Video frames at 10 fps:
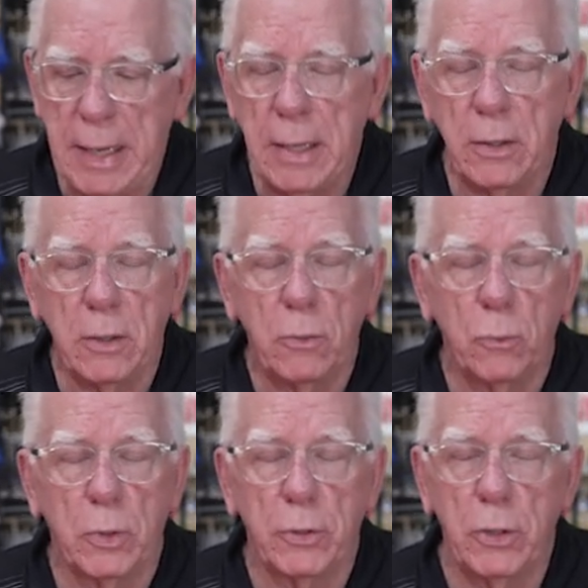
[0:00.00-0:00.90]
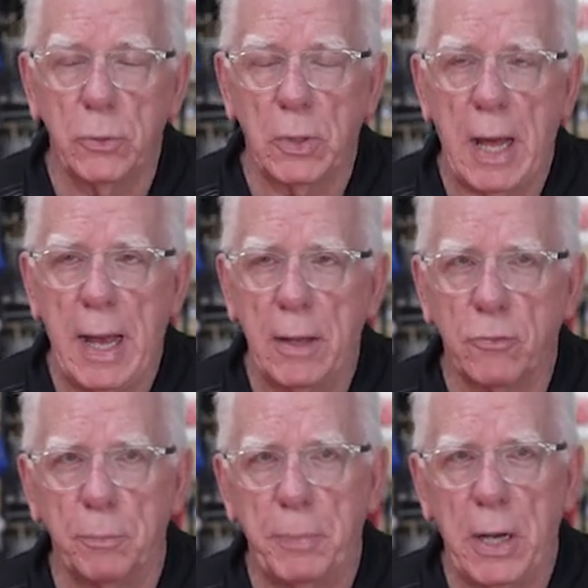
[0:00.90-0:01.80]
It will
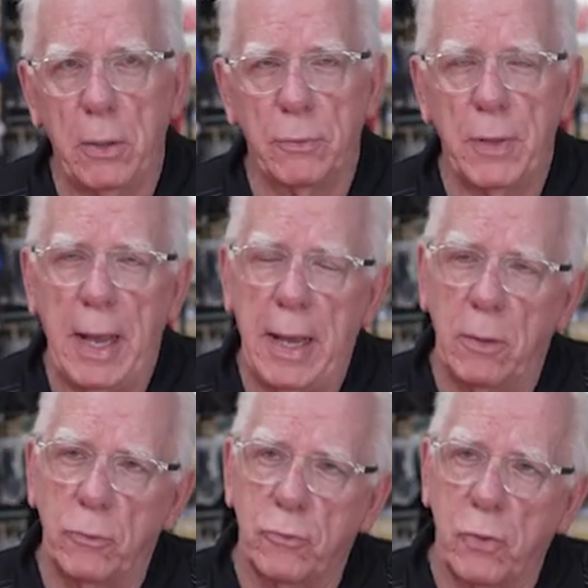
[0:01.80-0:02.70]
utilize both and